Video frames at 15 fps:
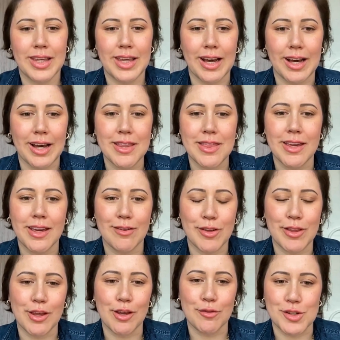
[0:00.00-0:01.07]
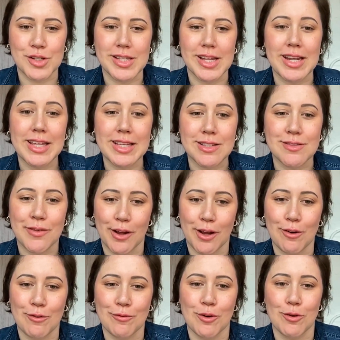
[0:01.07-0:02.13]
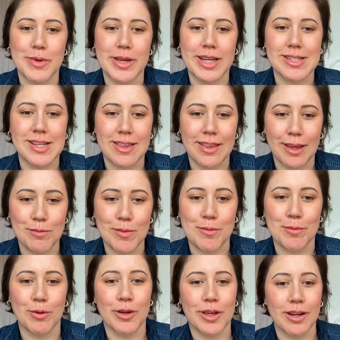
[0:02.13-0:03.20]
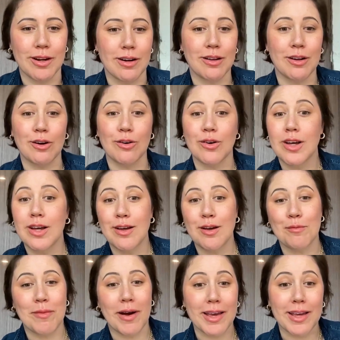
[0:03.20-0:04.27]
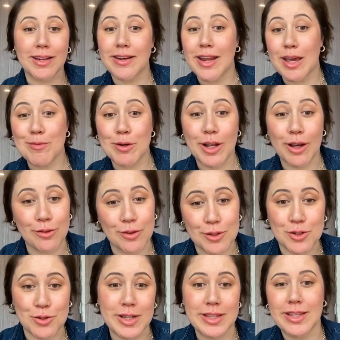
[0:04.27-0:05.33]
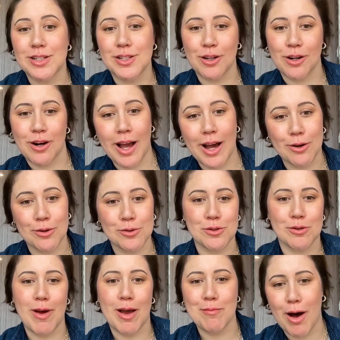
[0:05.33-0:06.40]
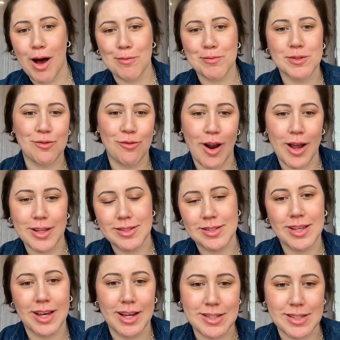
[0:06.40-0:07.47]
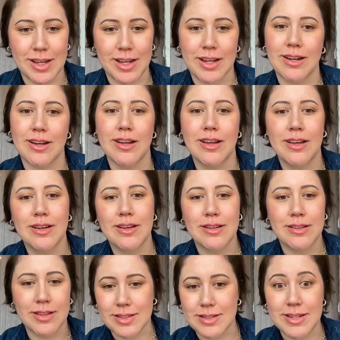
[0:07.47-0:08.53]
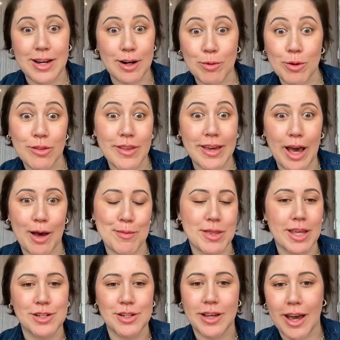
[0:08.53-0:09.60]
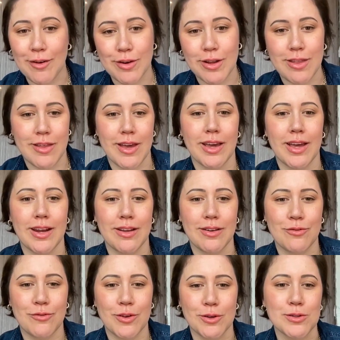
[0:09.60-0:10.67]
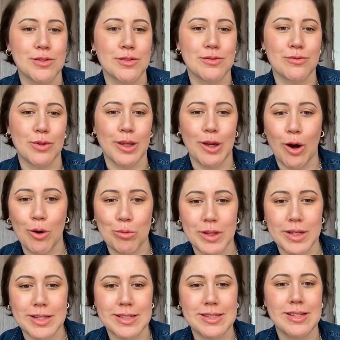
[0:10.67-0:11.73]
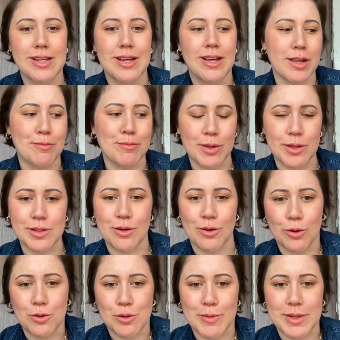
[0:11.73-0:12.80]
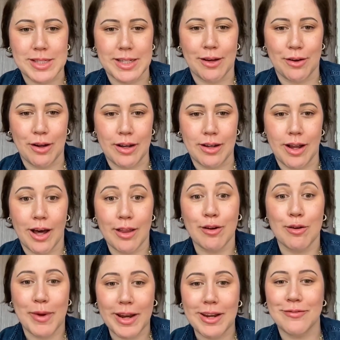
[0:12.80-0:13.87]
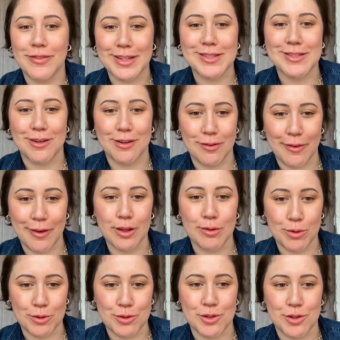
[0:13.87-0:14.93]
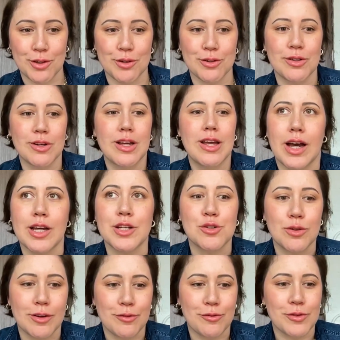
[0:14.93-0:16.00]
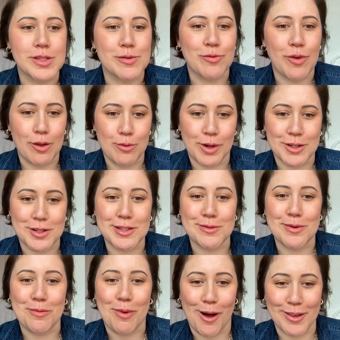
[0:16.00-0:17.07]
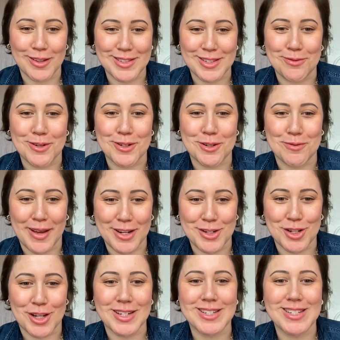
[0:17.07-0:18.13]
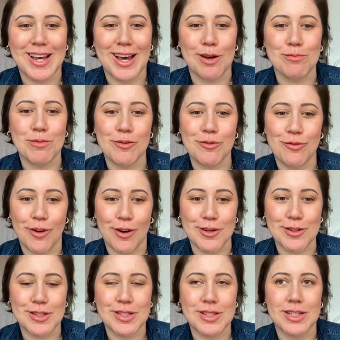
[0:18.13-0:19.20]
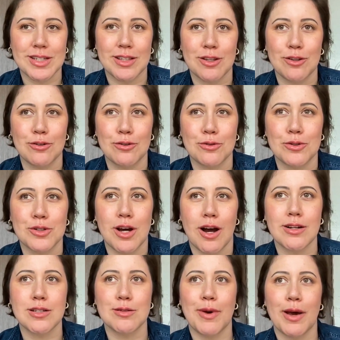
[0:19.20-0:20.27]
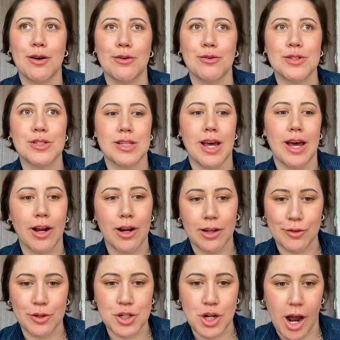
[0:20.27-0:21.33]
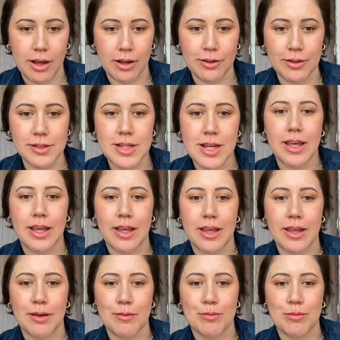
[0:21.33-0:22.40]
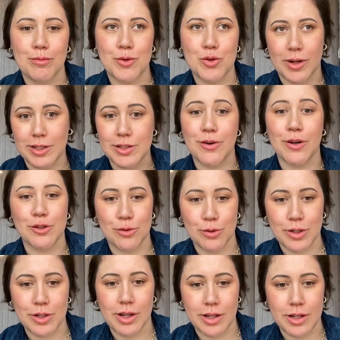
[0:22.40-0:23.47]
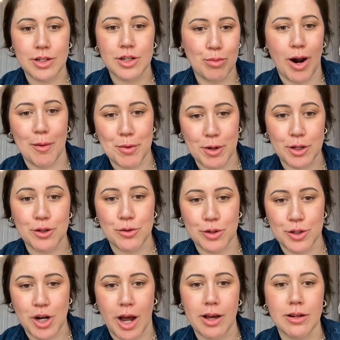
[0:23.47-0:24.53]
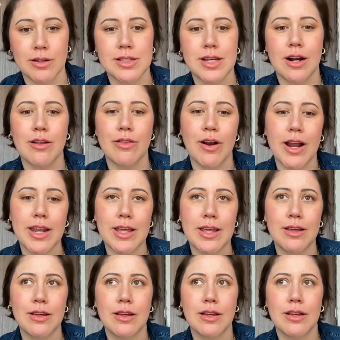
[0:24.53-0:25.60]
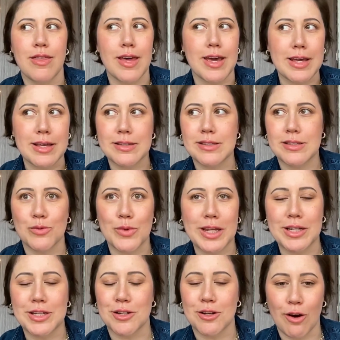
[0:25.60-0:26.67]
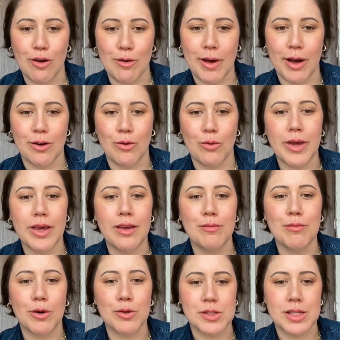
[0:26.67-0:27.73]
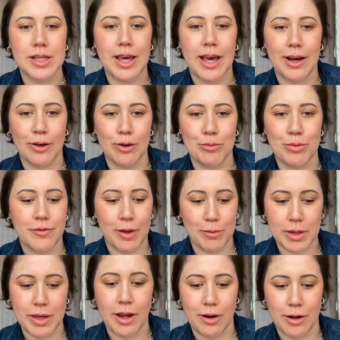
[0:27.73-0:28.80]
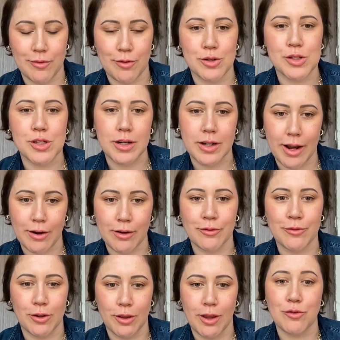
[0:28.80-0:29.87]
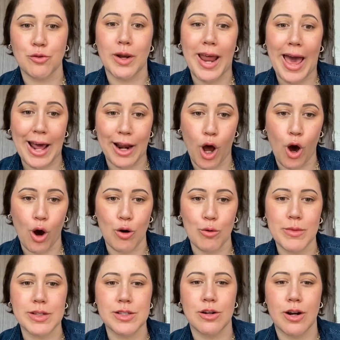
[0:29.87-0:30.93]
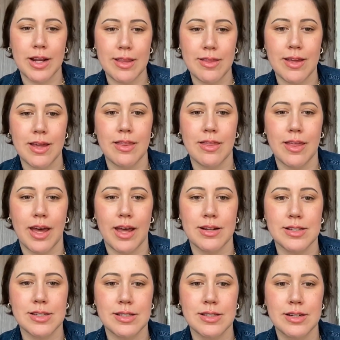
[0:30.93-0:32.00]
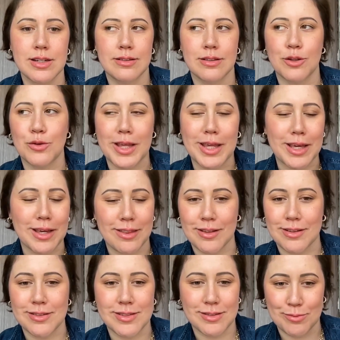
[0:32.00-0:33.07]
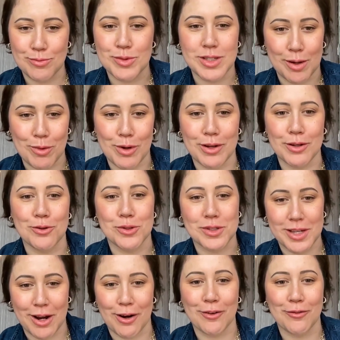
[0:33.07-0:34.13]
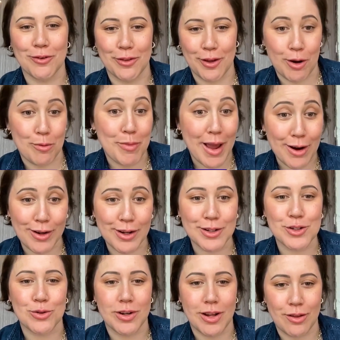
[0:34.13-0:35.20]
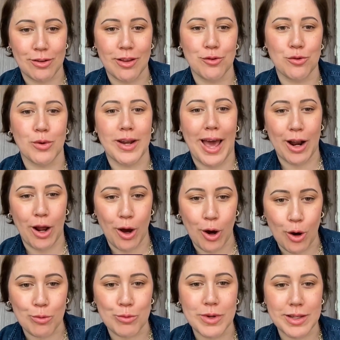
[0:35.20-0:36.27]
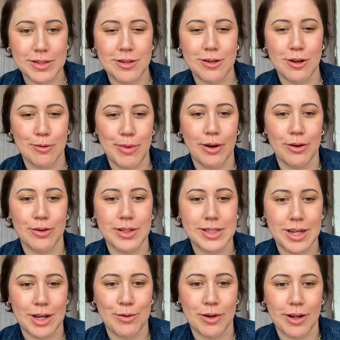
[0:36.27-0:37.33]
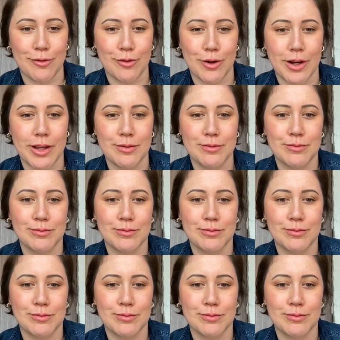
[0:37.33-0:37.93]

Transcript: Yeah, I think everything you've just said is very hopeful because I think people hear, you know, my neighbor down the street, they took her house, or my mom's friend's cousin, this terrible thing happened, they took everything, and it feels really hopeless, but that it means you're also missing out on other benefits that are available to you. I do have some follow-up questions about policy, which you mentioned. But first, you talked about caregiver child transferring to a property to a child. Are there any things that we need to know about? We mostly help family caregivers that are caring for a loved one at home. Is there anything that's unique that someone who's caring for their parent or another loved one at home needs to know about estate recovery?